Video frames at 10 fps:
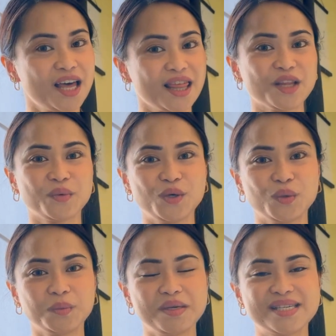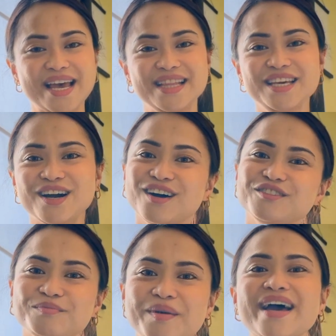That way you won't miss any of
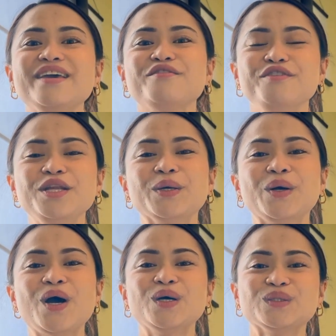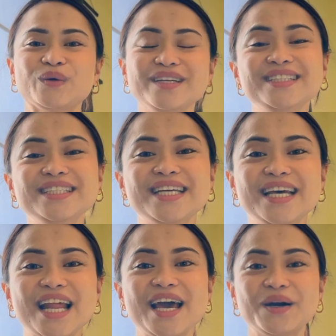my video. So until
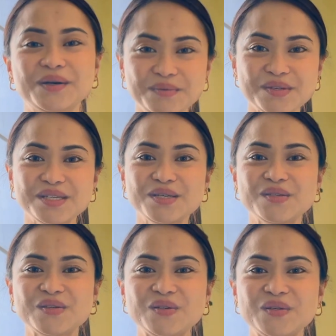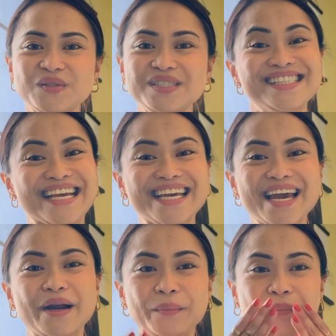then, I hope to see you soon. Take
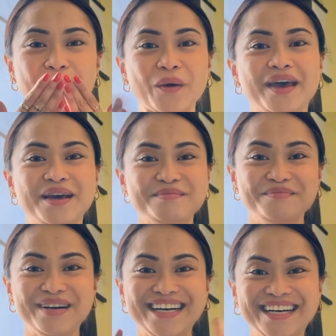care. Bye.